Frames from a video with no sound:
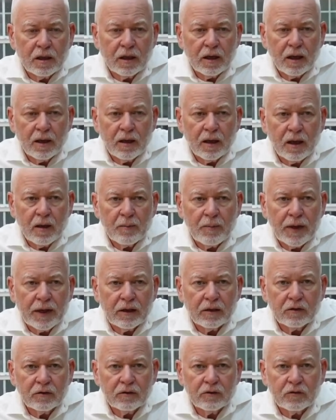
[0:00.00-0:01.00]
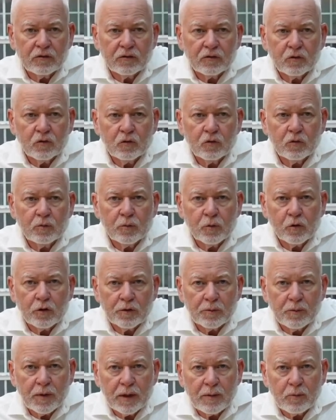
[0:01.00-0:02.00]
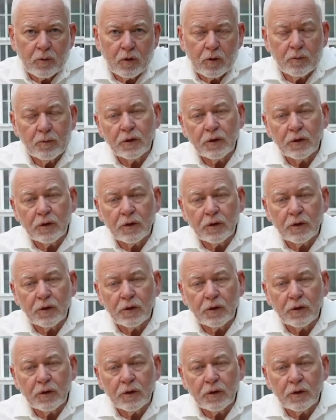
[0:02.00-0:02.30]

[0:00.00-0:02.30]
about the school board member,